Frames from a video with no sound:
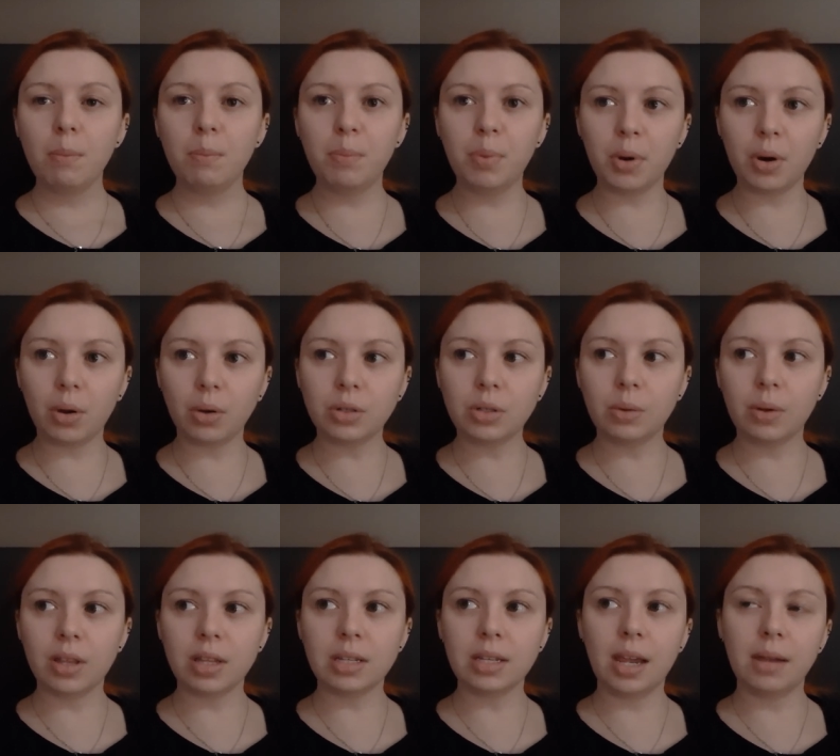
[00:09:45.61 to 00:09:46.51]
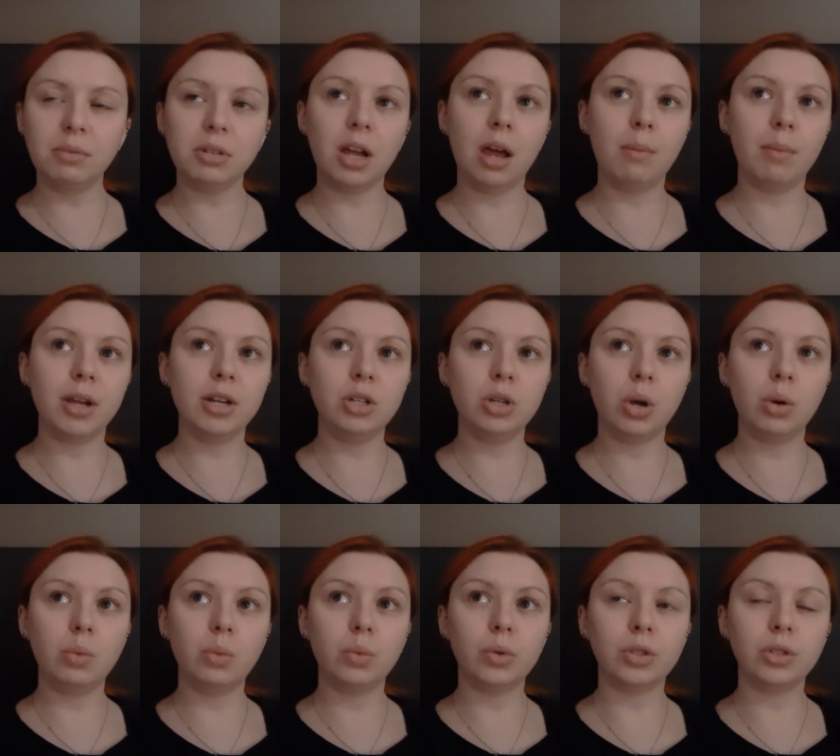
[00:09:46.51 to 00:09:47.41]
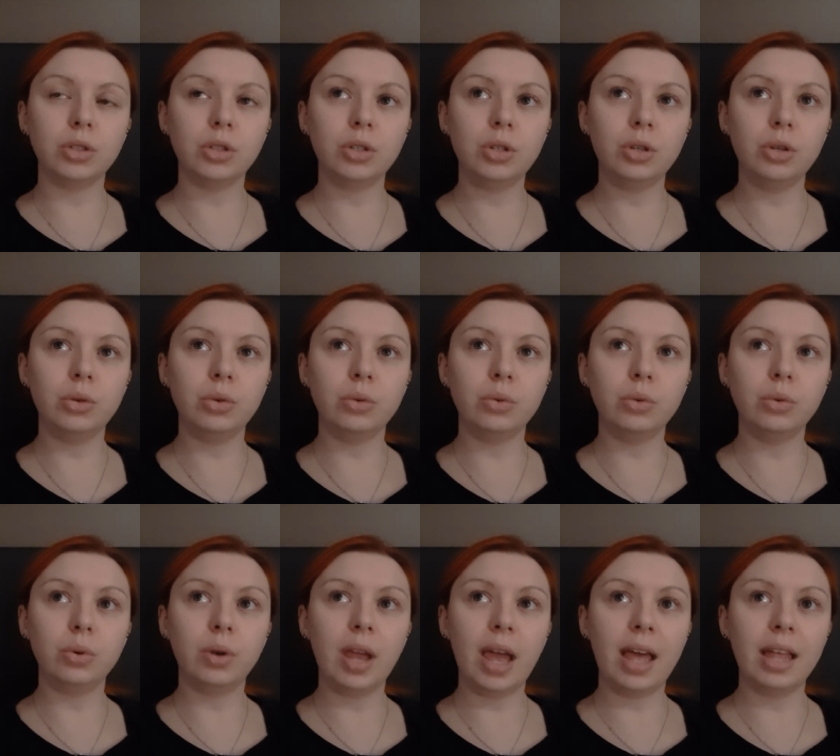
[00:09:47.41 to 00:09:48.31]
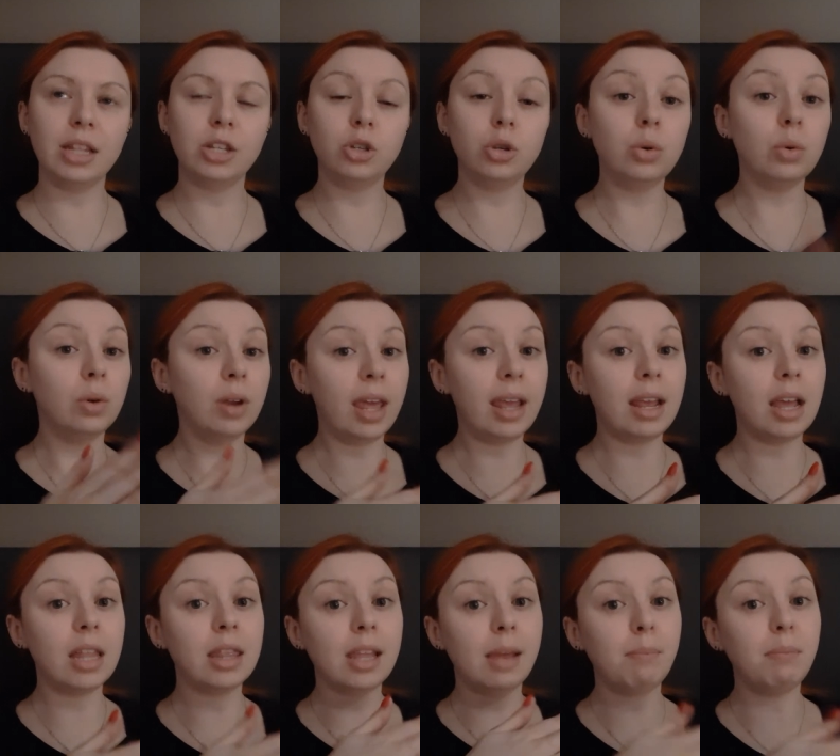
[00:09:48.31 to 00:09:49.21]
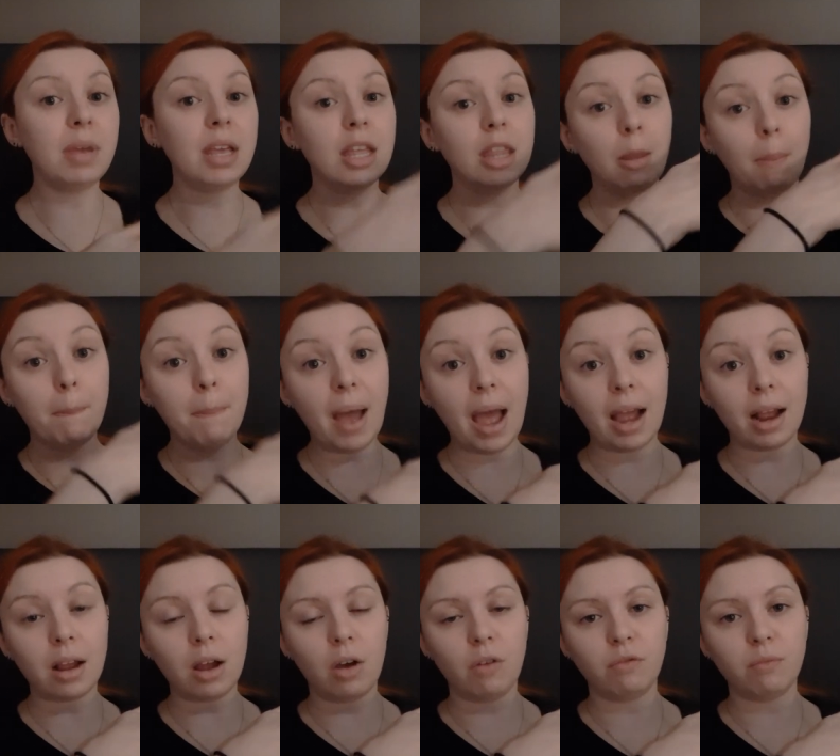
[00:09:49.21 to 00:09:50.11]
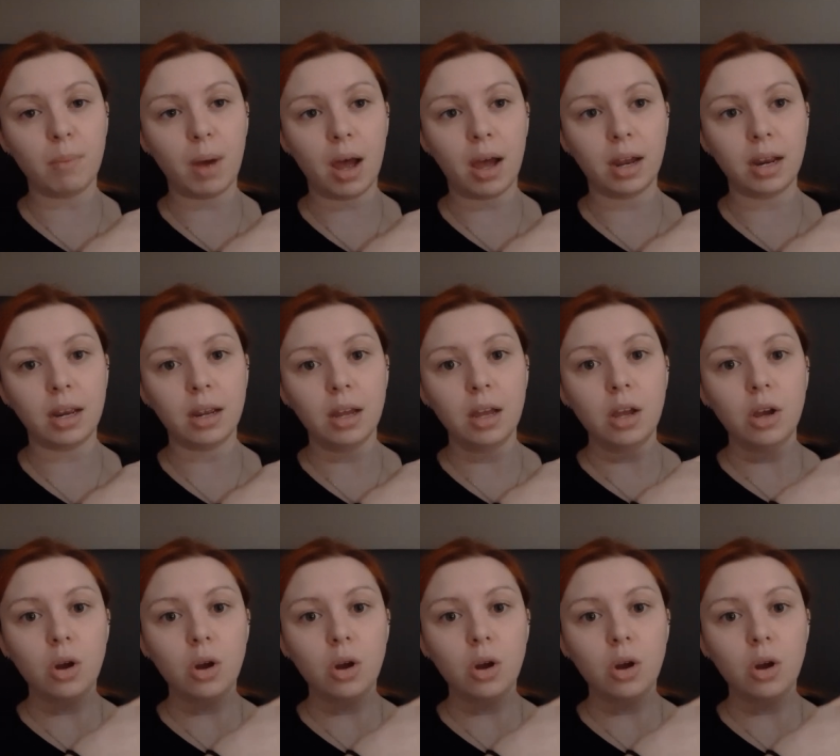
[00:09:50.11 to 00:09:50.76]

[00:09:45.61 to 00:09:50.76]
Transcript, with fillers: But also at the same time, I don't want to get too late and then be at the back of my